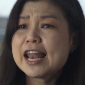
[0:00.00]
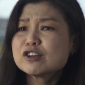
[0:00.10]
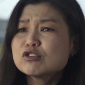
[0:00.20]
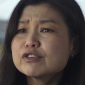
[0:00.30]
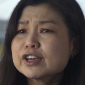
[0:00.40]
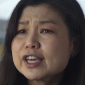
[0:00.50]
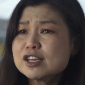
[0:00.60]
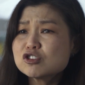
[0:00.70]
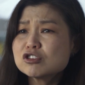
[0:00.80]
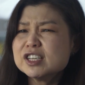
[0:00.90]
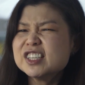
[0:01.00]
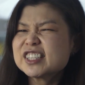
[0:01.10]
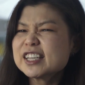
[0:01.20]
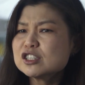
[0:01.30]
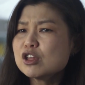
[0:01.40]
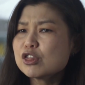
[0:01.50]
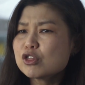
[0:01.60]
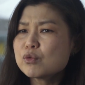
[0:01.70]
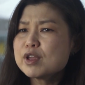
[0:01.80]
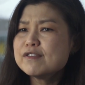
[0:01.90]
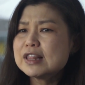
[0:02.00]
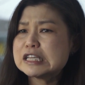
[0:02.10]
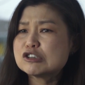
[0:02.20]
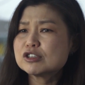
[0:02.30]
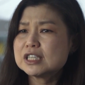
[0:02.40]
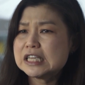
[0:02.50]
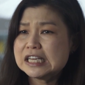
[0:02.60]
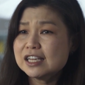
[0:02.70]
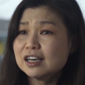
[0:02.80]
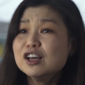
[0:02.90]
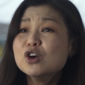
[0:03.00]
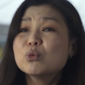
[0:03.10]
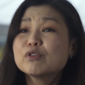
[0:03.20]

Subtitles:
electrification in 63 villages in India